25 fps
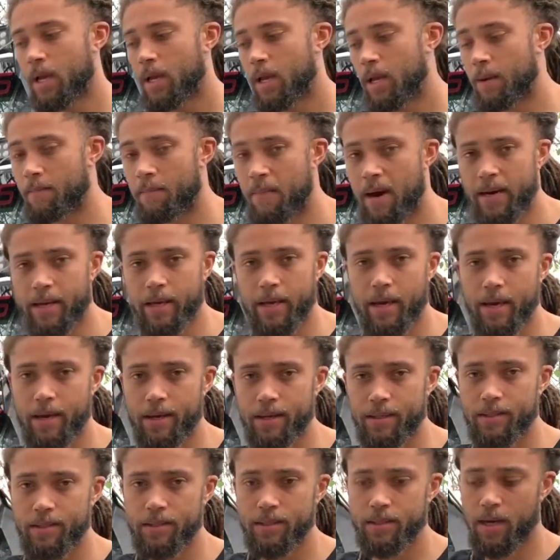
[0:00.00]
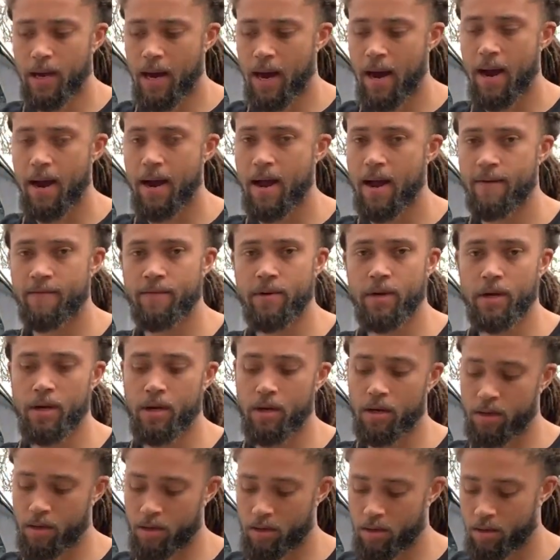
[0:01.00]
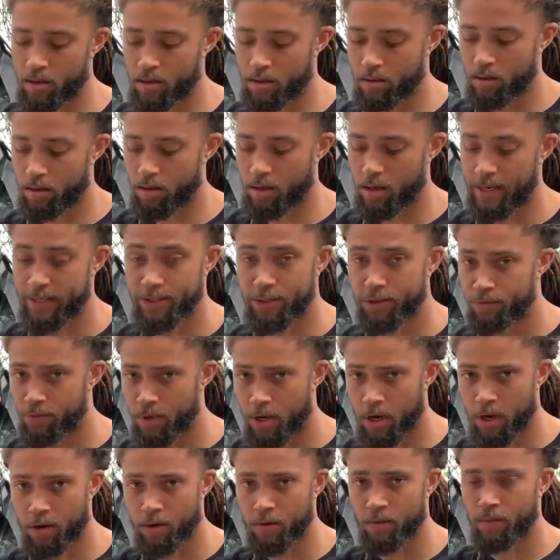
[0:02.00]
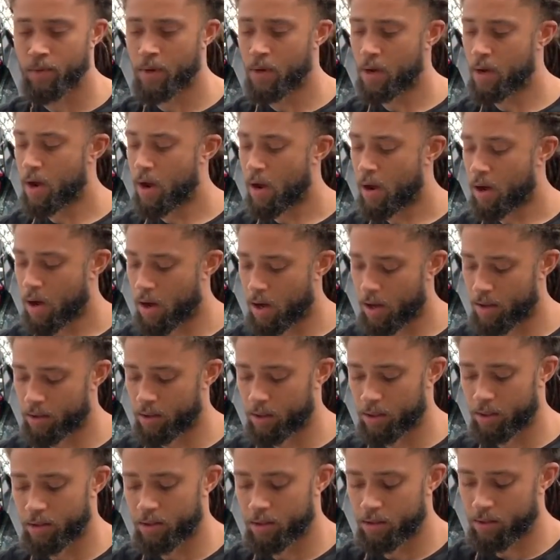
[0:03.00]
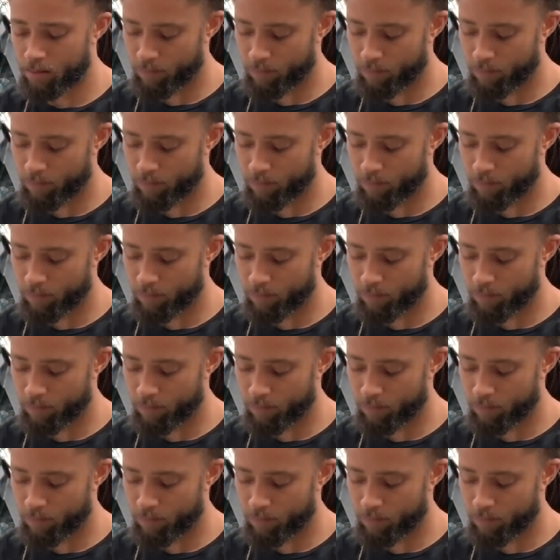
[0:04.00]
In my case, I have done, as you know, the